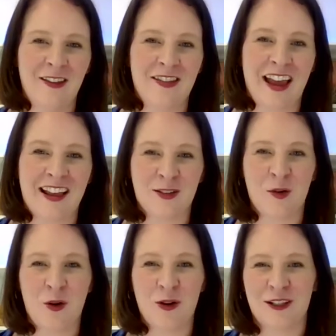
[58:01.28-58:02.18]
That's
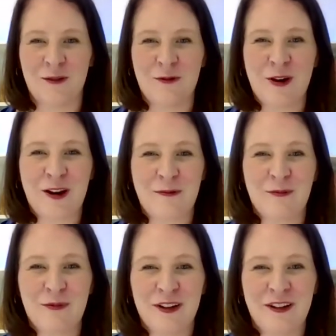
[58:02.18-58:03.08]
awesome. What a
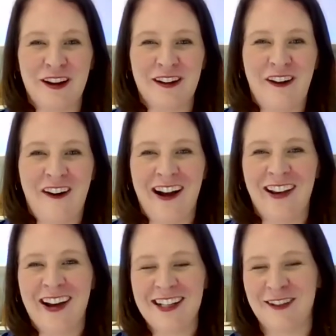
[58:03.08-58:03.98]
brilliant
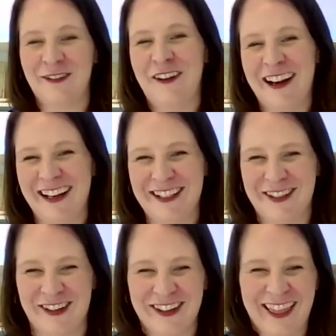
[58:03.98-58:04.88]
highlight to finish on.